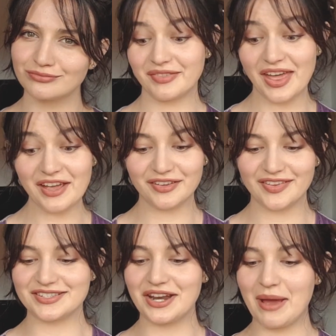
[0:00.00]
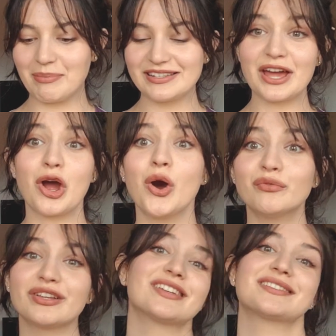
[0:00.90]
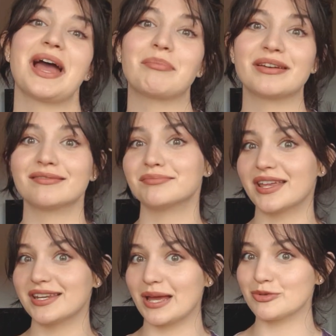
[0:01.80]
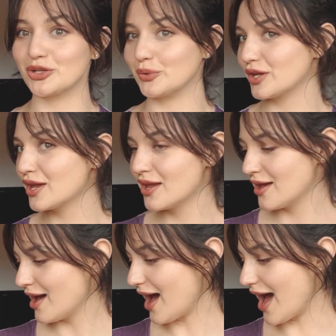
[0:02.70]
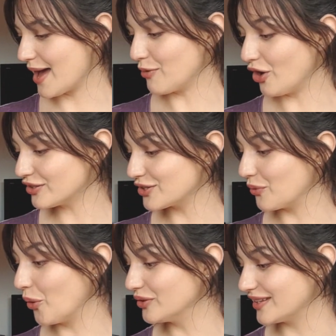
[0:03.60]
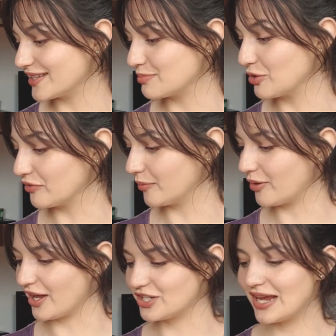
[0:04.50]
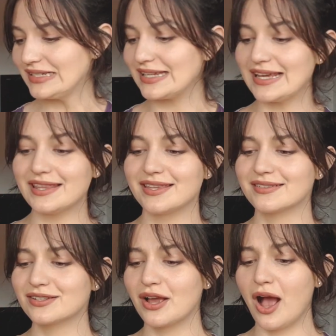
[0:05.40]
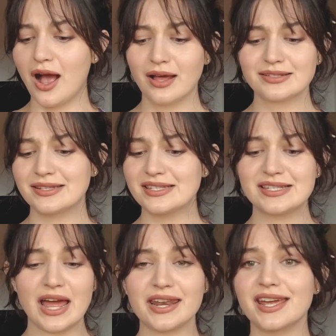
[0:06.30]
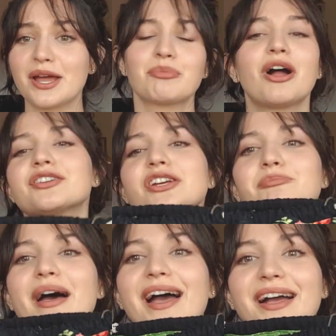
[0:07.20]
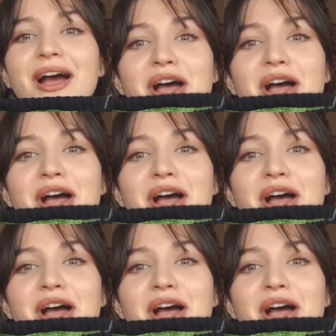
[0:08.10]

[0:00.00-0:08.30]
Thankfully, that's not happened yet. Hopefully it doesn't happen anytime soon. I'm also holding this beautiful project in this stunning project bag